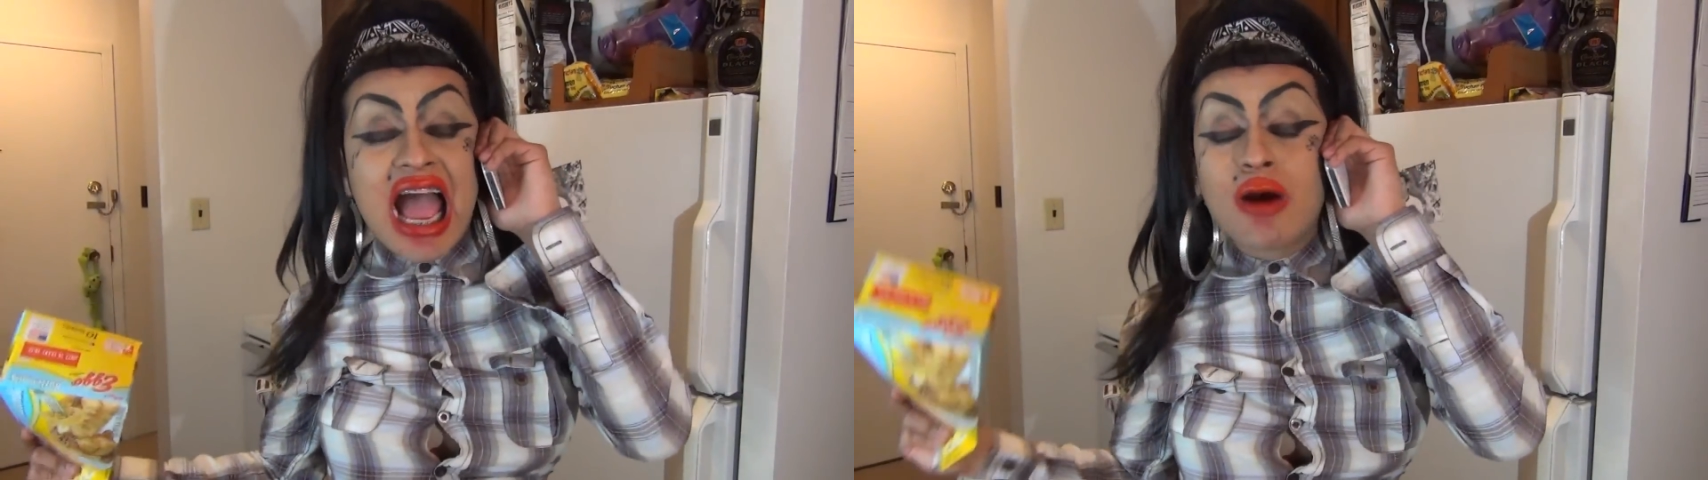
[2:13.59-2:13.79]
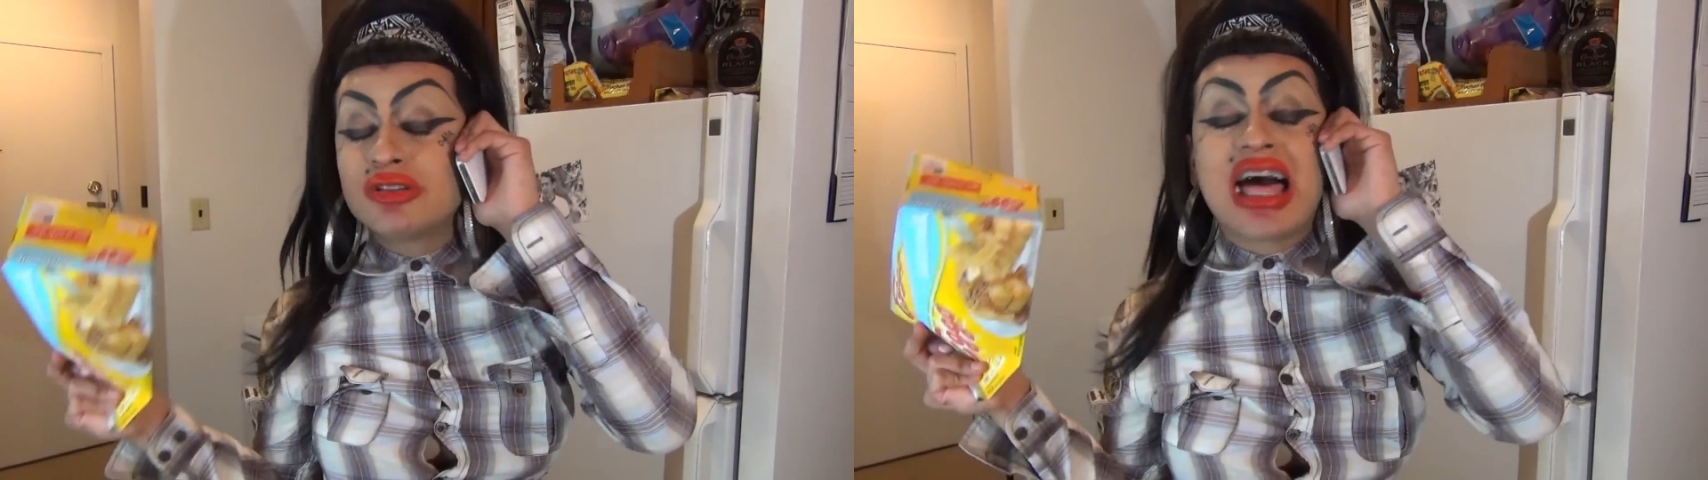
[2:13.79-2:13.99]

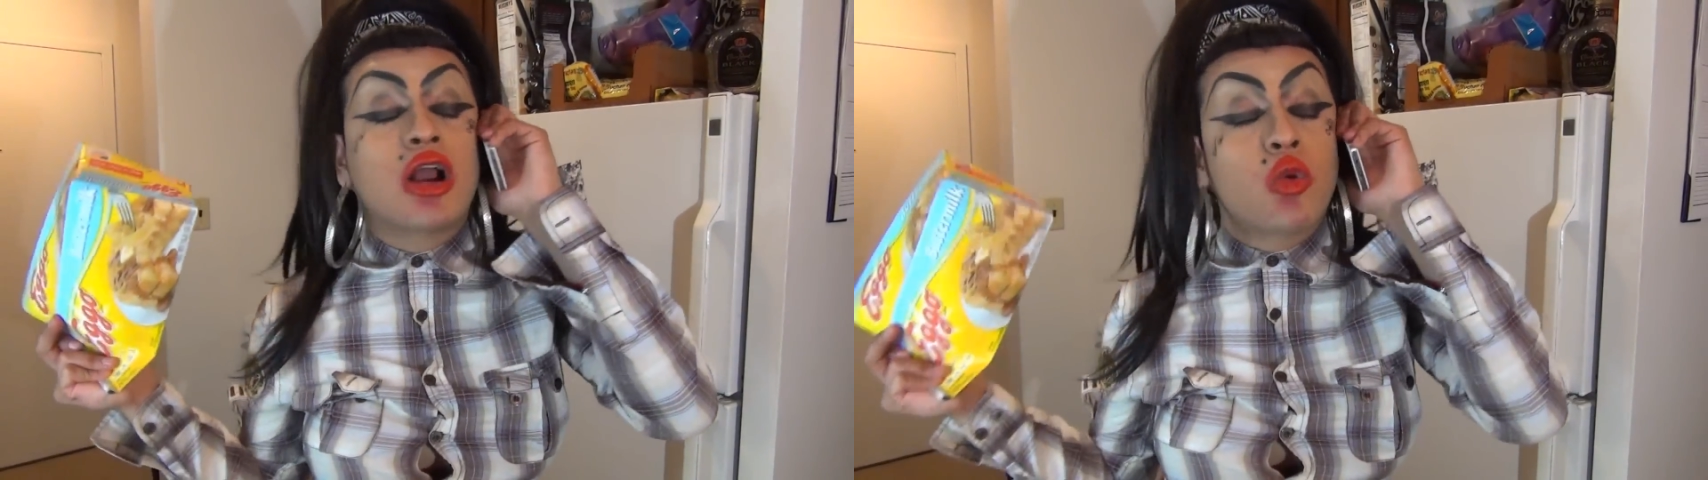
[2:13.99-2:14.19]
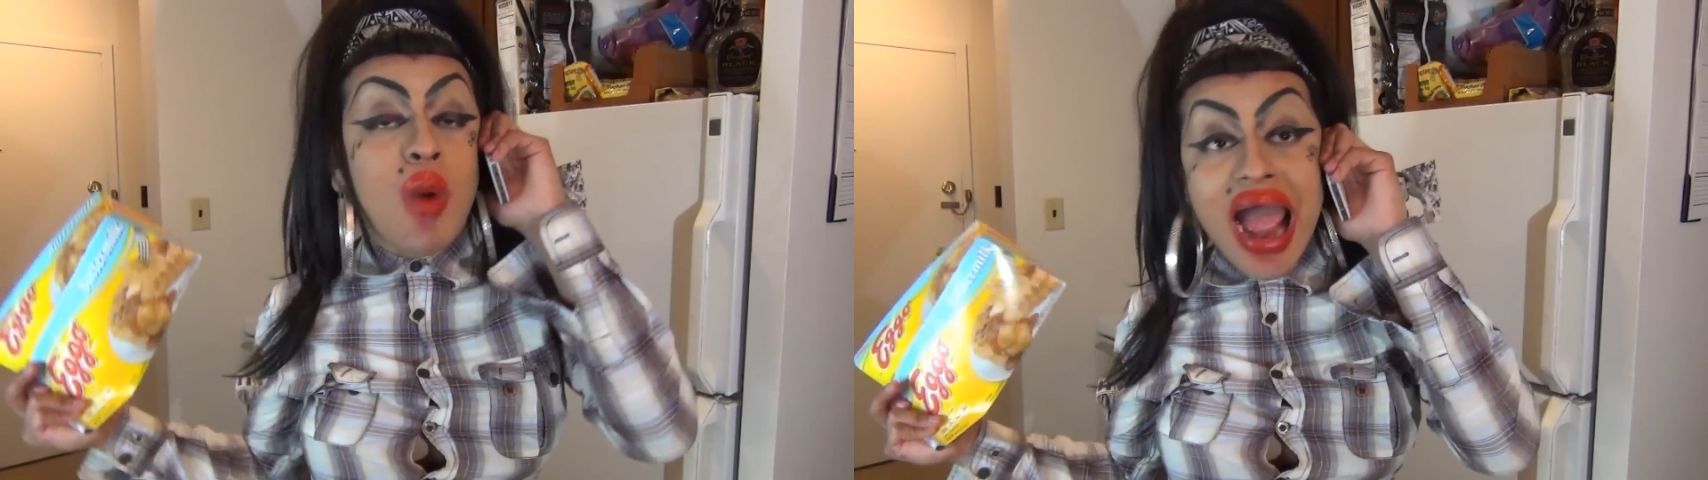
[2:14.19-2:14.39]
I was
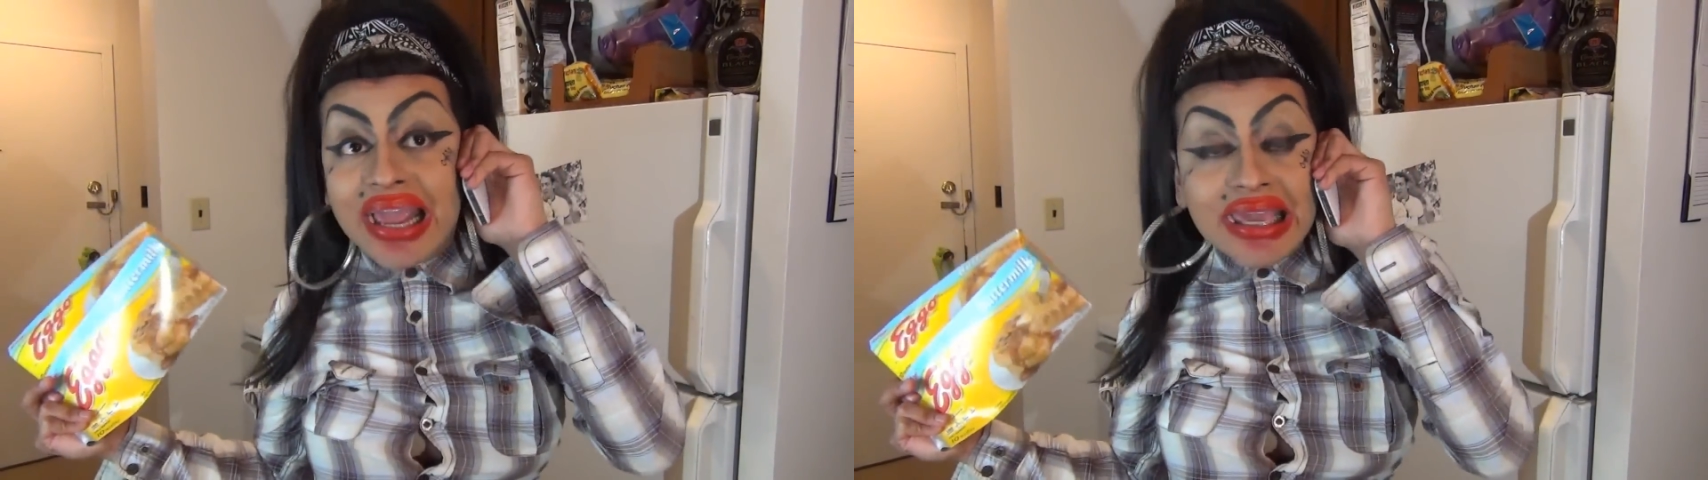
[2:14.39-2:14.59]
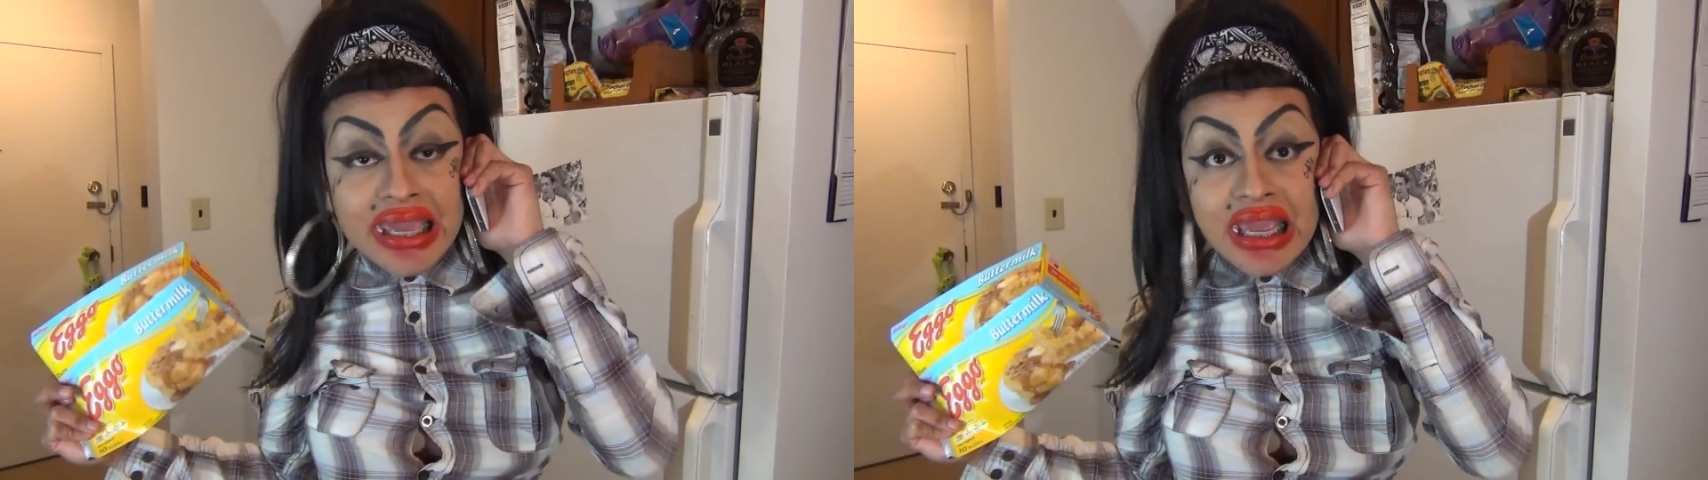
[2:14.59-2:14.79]
not
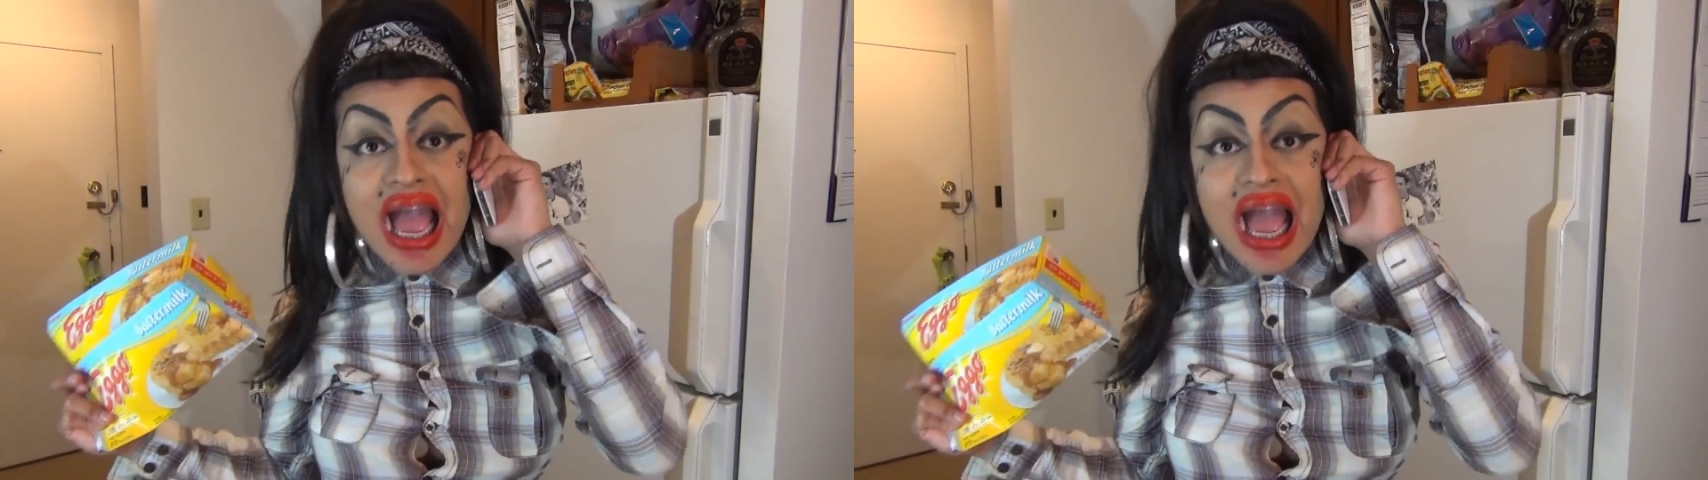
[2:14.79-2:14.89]
crying.